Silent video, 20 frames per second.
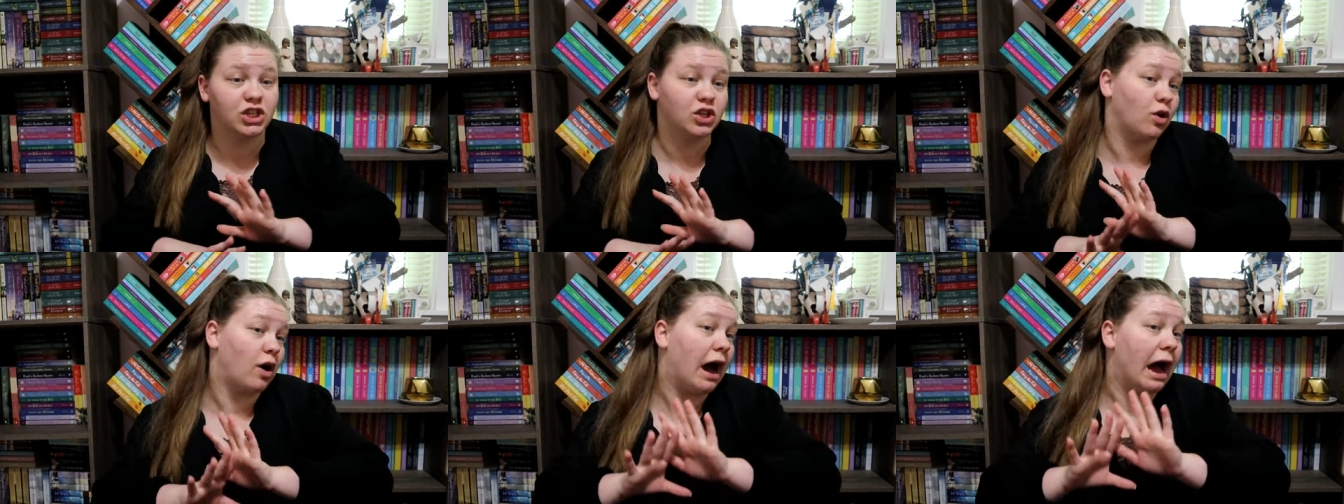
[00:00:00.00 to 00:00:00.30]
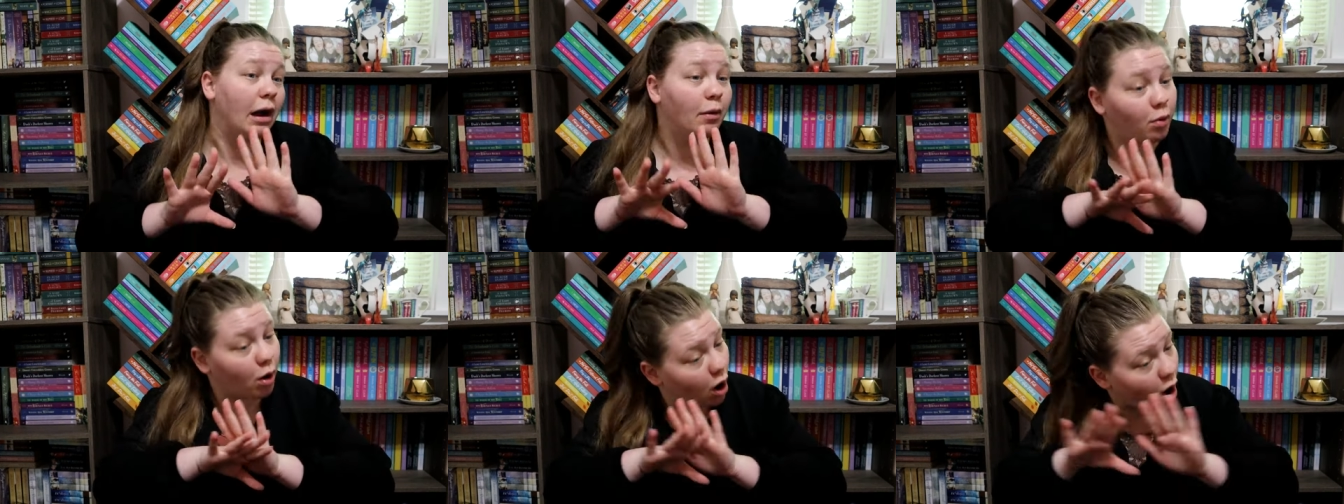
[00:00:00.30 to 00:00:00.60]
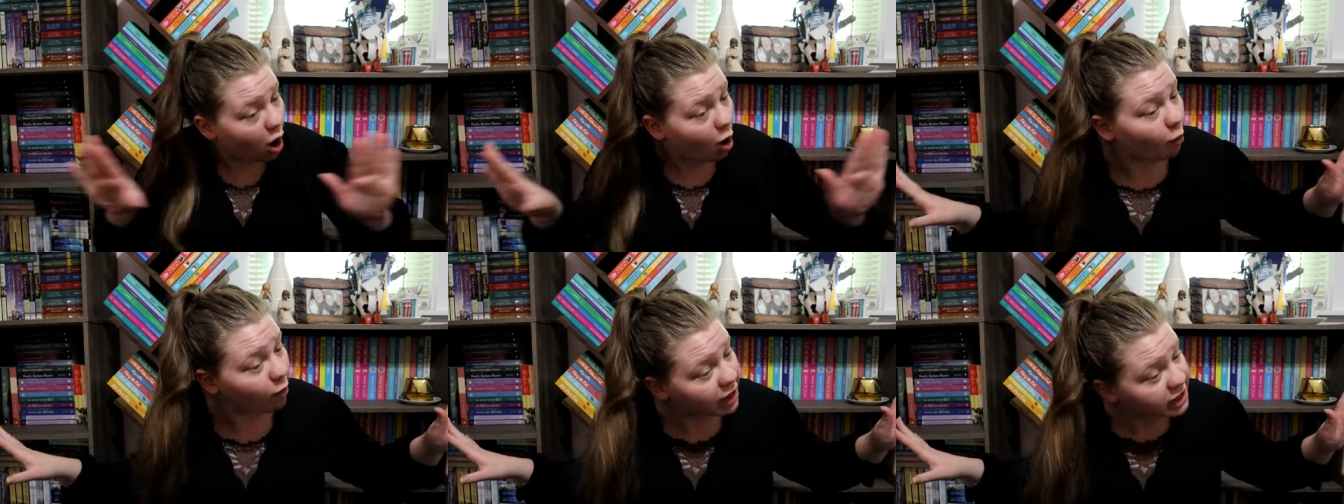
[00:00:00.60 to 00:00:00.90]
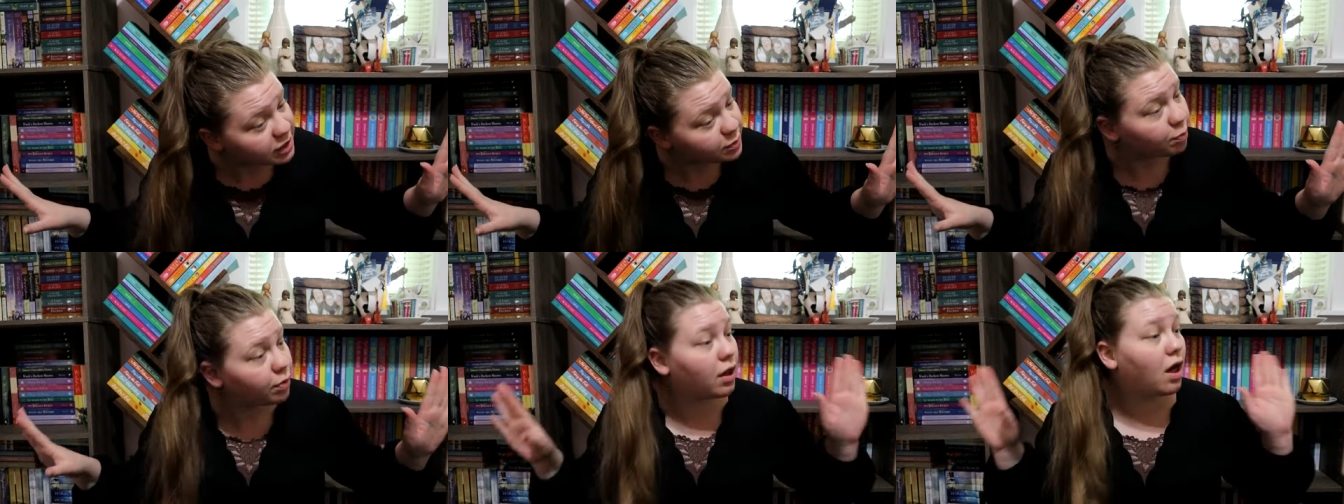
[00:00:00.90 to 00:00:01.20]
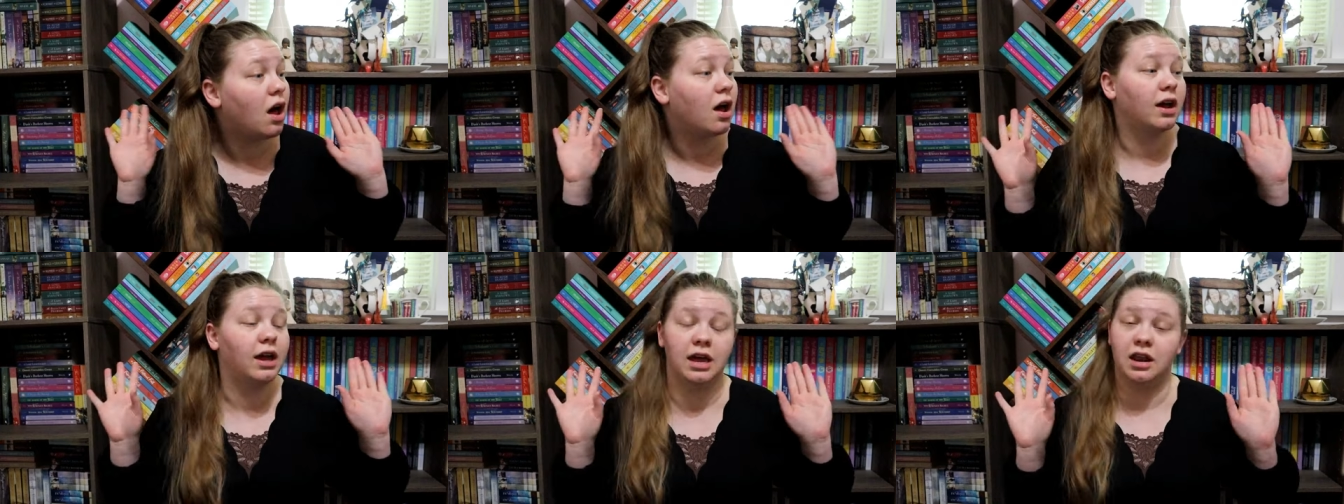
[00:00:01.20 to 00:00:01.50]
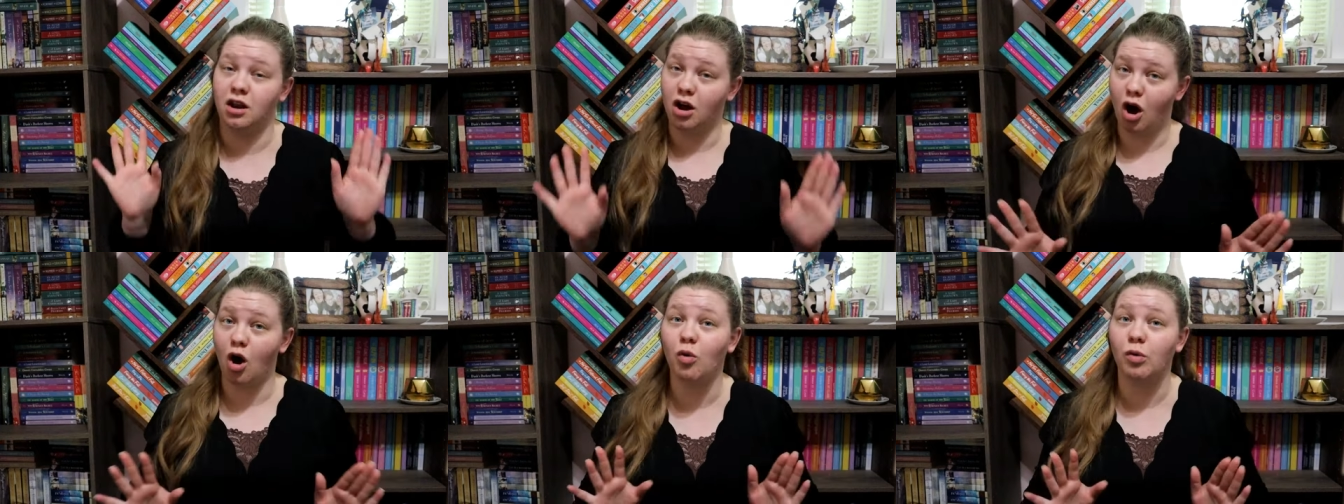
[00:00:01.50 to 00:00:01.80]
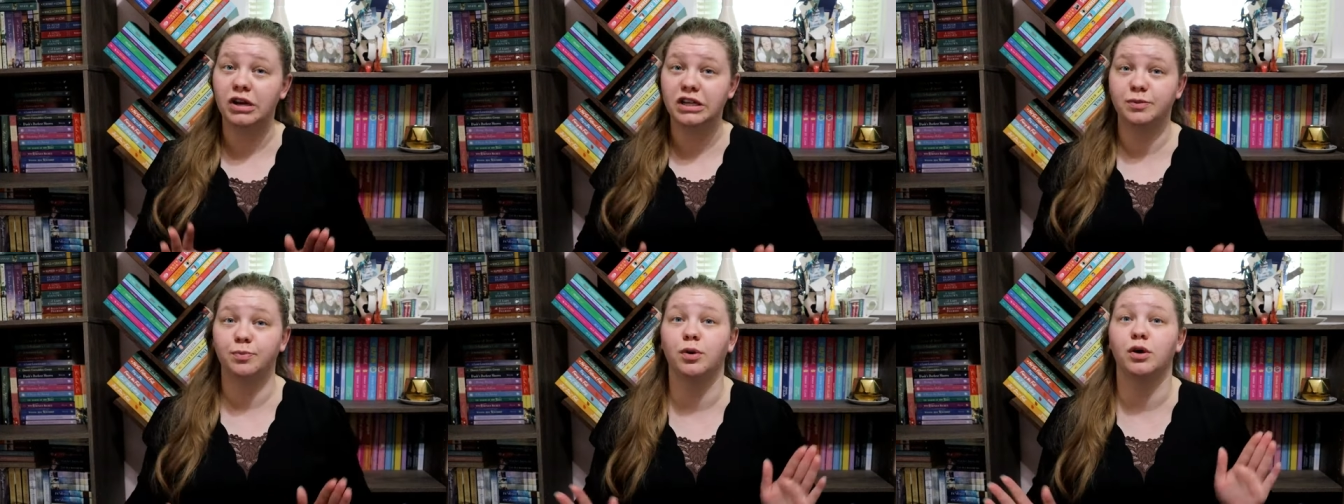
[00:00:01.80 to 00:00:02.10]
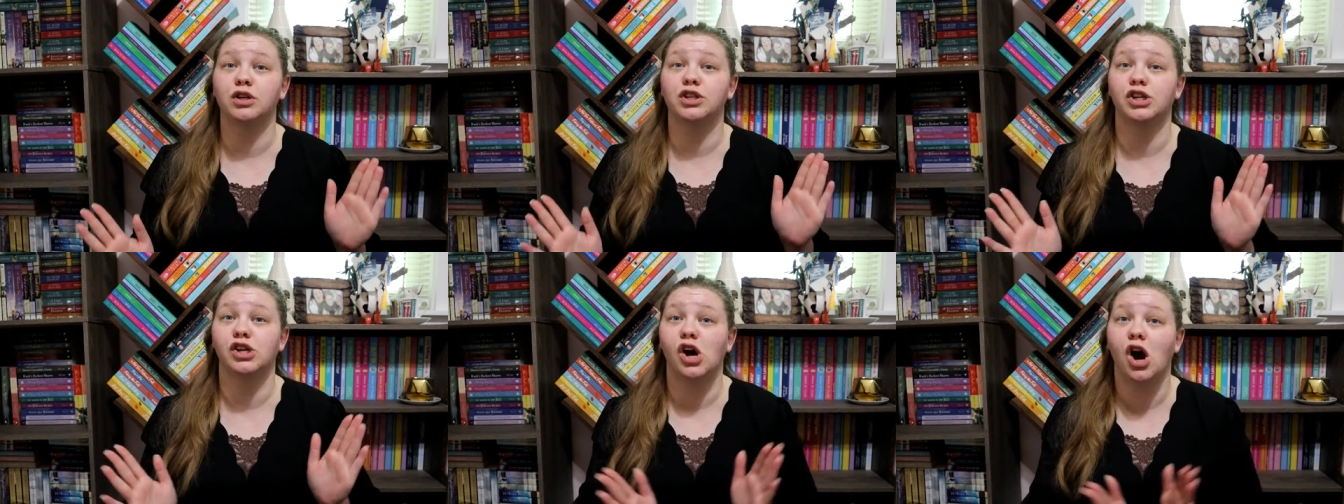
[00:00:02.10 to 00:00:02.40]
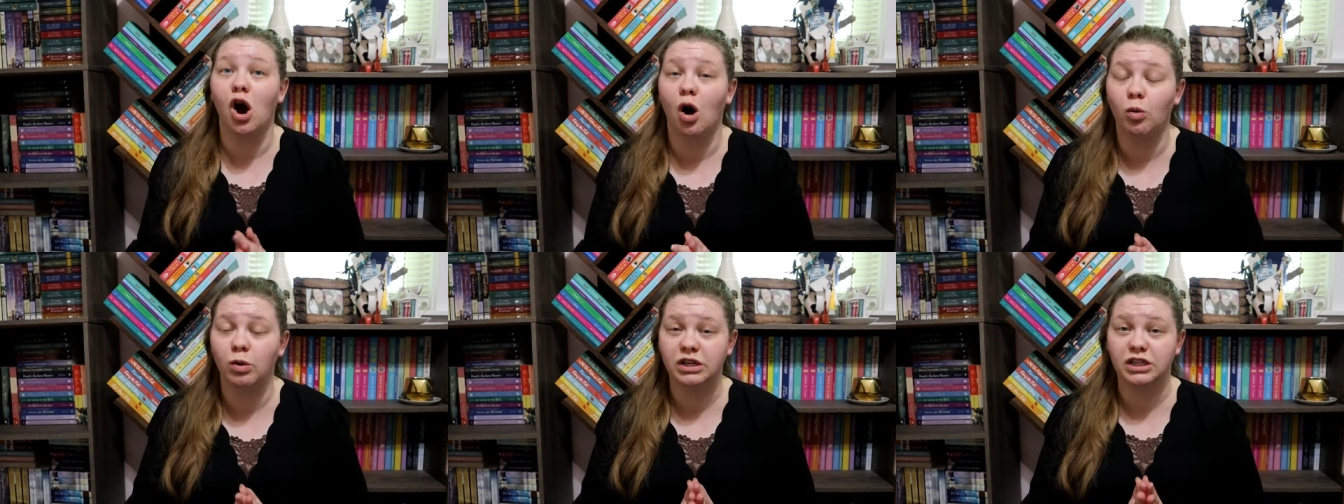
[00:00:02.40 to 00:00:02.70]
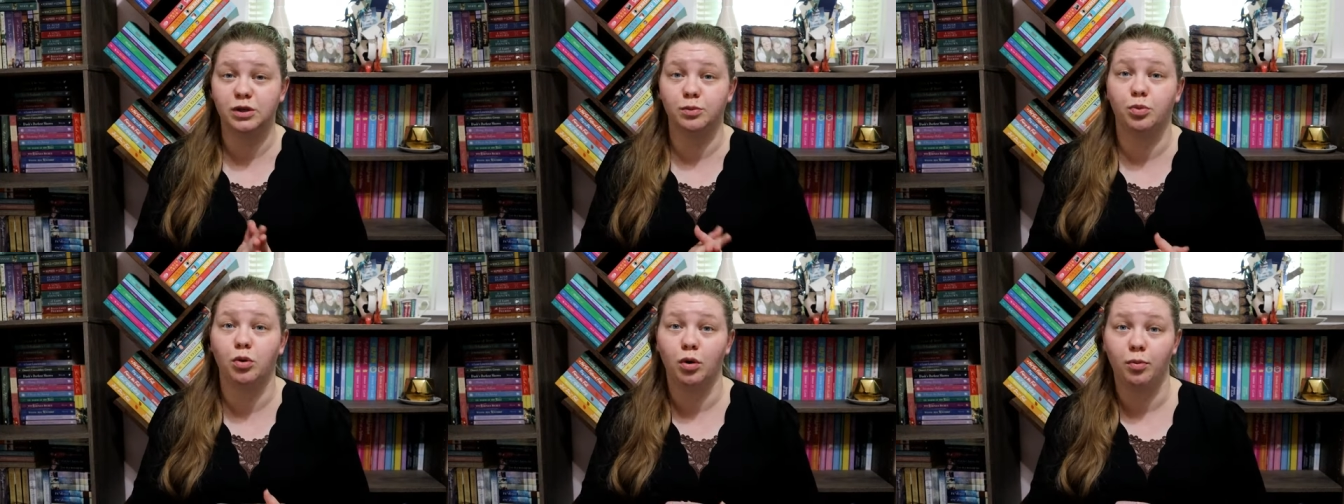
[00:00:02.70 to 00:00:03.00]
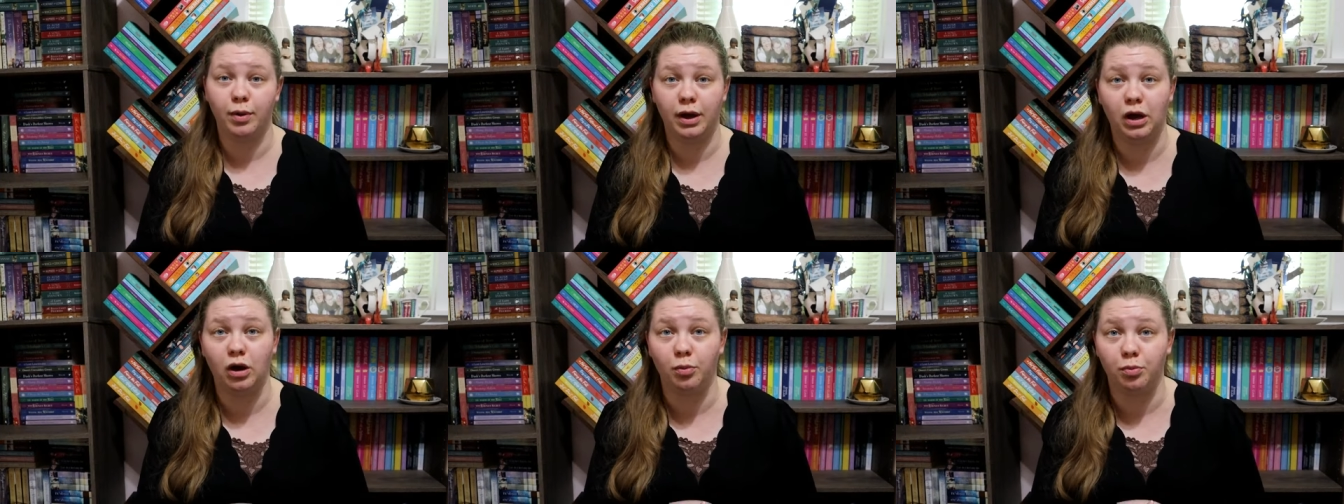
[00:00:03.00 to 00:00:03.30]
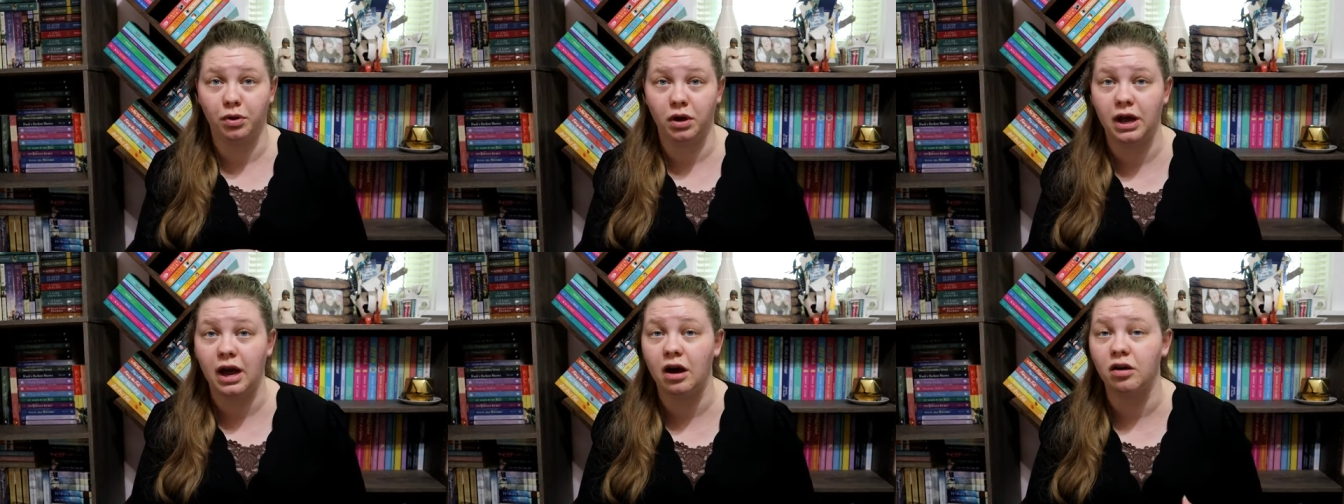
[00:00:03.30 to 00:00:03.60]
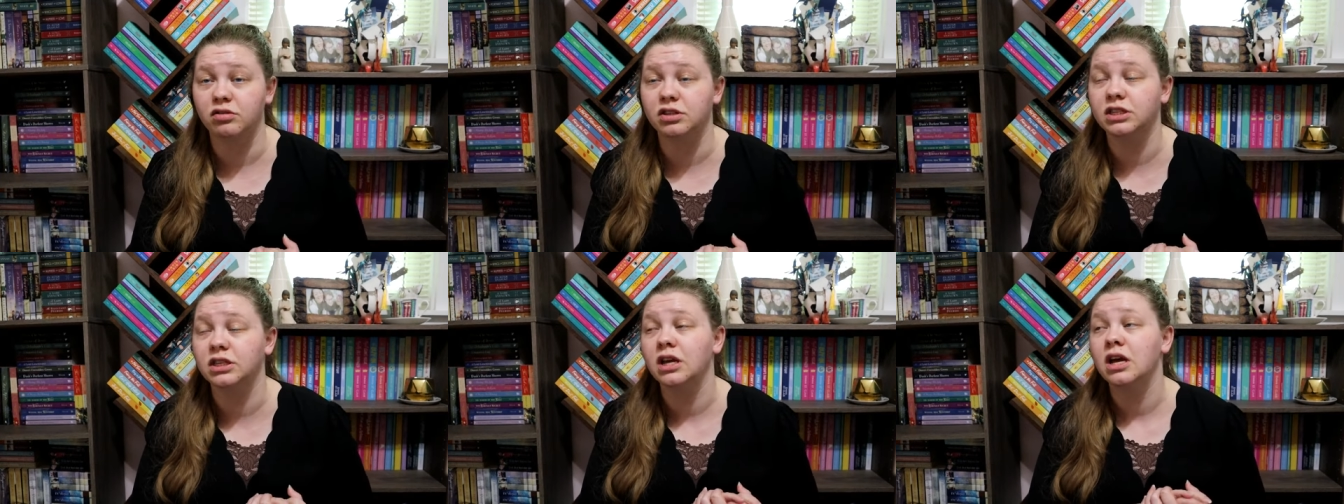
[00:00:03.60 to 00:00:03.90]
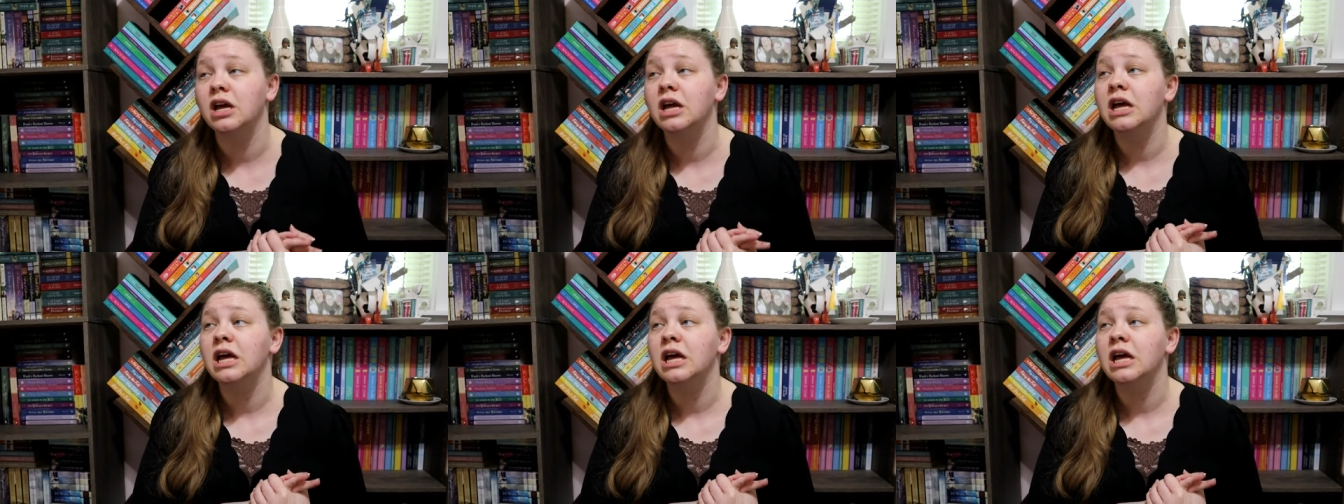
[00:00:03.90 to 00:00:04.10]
So I will always plug and always push and always support Baker Bookhouse.